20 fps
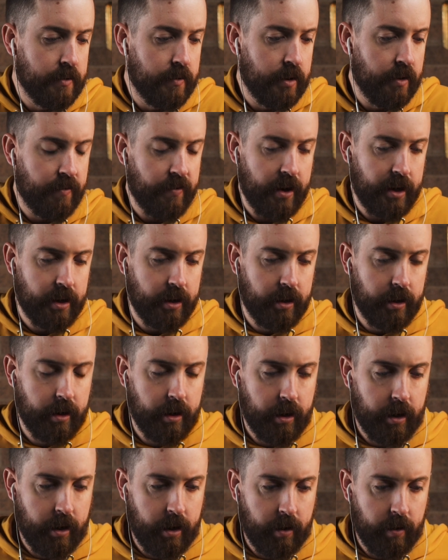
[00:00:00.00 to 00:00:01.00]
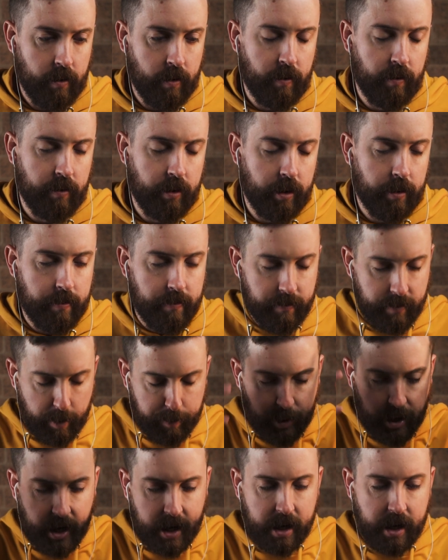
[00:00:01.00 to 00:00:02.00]
of the
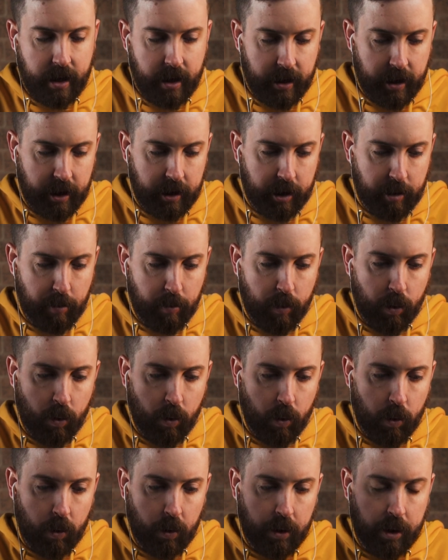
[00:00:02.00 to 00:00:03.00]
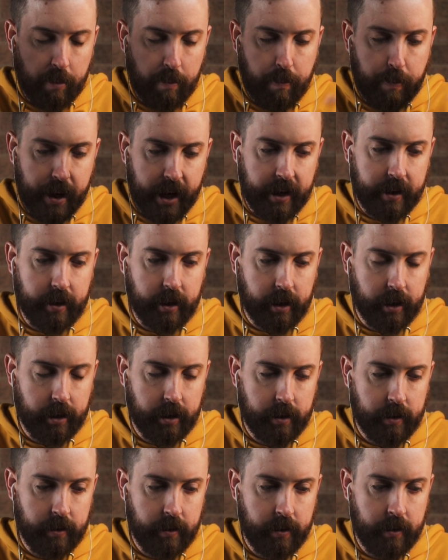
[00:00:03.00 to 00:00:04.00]
opinion that the more the
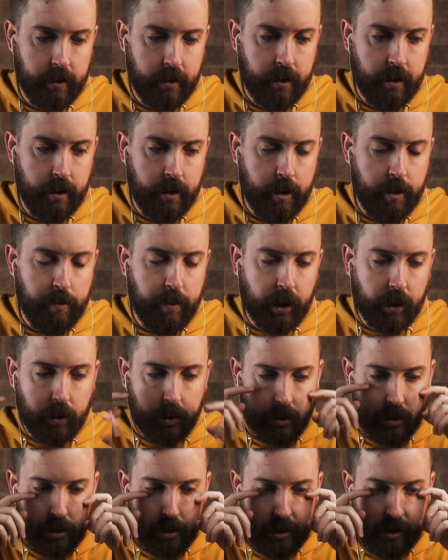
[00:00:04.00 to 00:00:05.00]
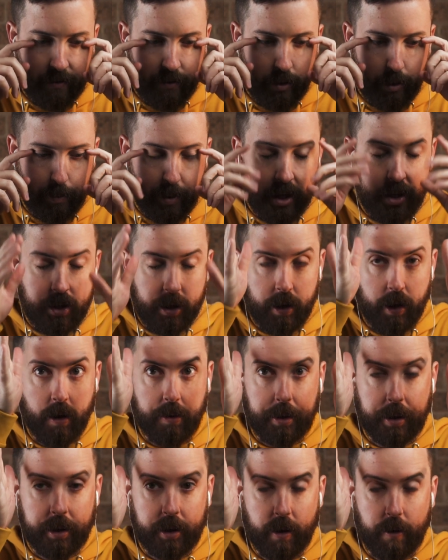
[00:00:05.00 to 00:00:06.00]
better, because if you
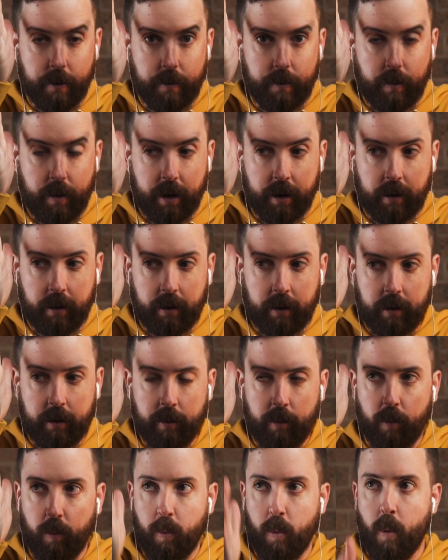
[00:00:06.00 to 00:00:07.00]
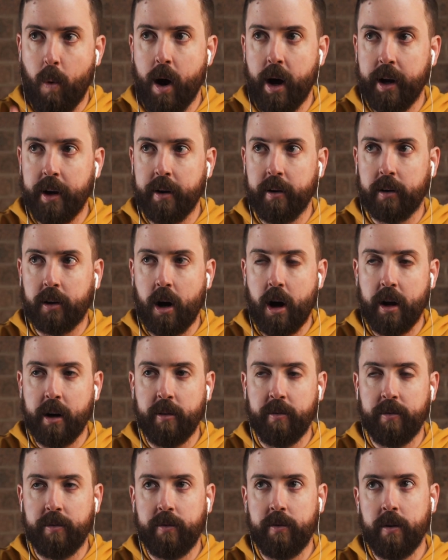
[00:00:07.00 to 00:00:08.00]
pigeonhole yourself with one kind
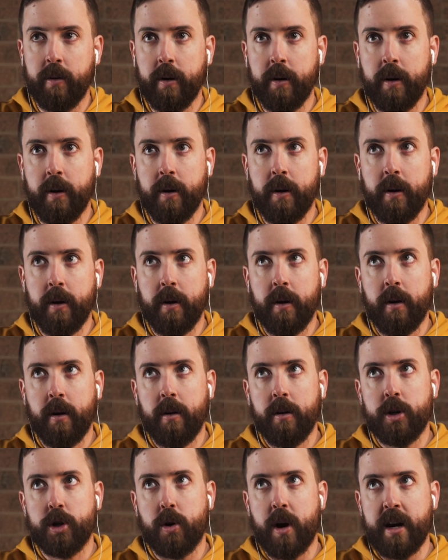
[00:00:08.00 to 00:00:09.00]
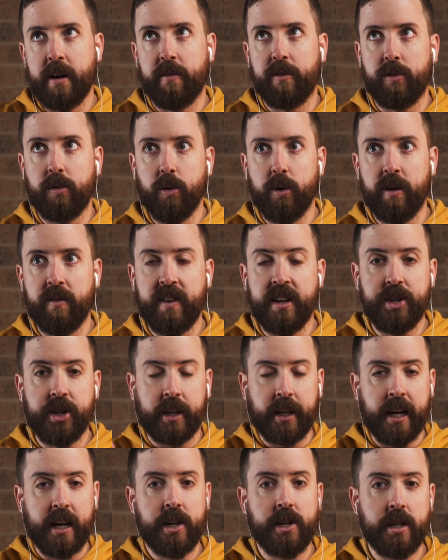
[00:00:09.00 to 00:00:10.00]
of train of thought of
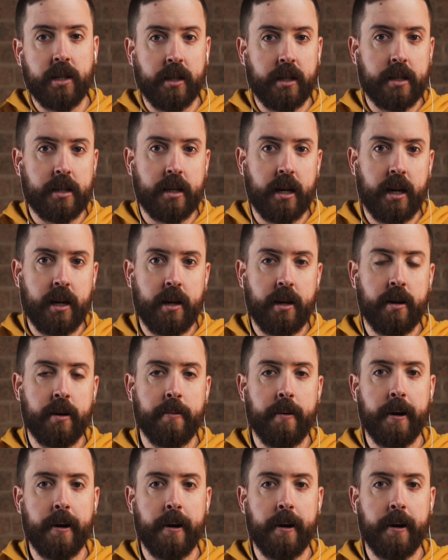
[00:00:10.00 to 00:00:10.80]
education, let's say,